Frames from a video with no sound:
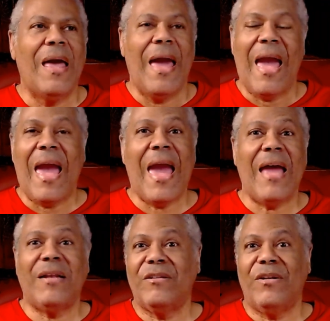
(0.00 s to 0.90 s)

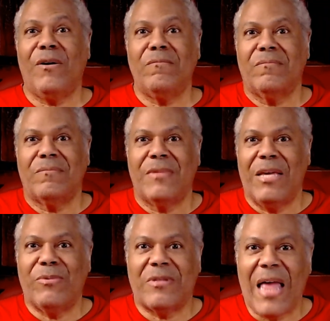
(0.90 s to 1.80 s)
And, you know, he
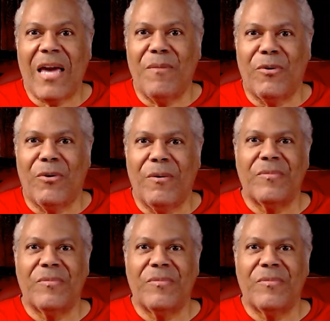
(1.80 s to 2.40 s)
was likable.